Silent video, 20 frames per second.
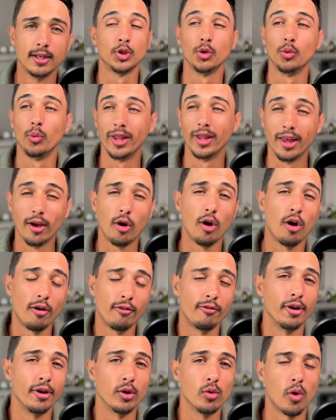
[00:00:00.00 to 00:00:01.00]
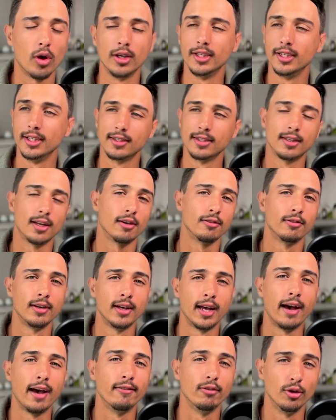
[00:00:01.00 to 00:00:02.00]
So where they are offering quality stuff,
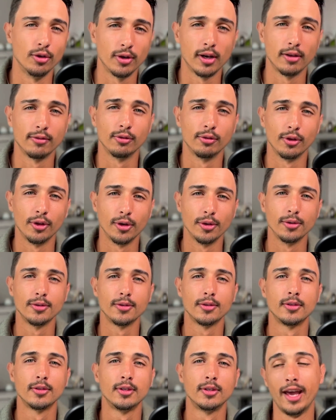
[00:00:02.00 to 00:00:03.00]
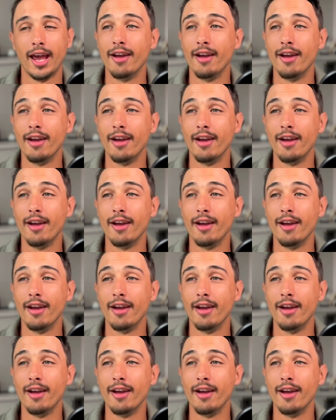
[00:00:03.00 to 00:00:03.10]
have a look out for those.